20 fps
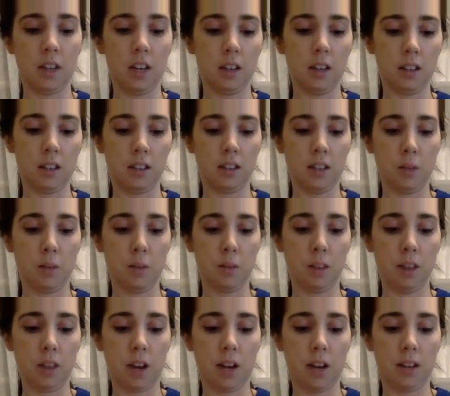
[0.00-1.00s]
need to sit
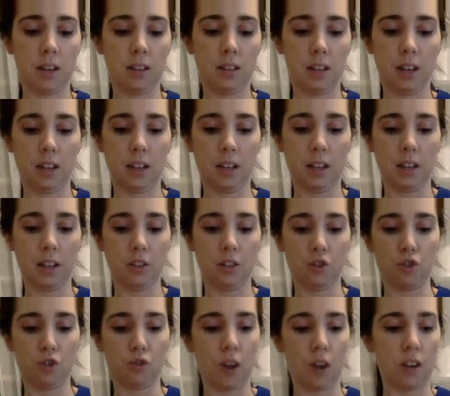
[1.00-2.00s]
with the icing,
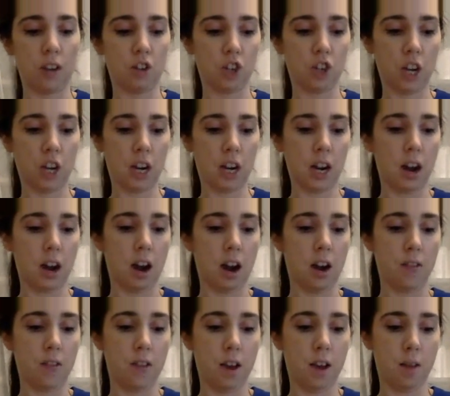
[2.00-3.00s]
drenching
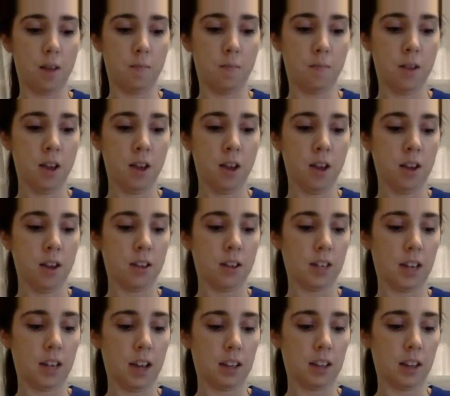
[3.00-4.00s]
on them
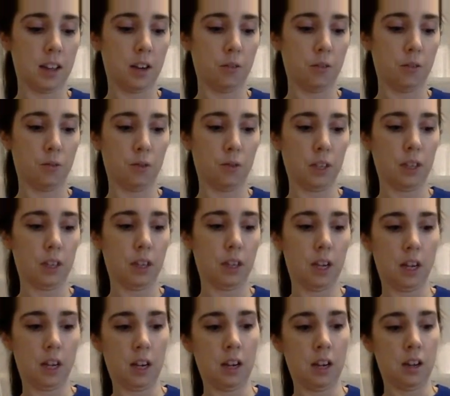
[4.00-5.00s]
to get like
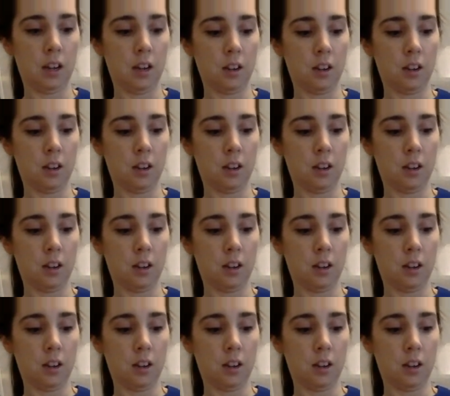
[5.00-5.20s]
really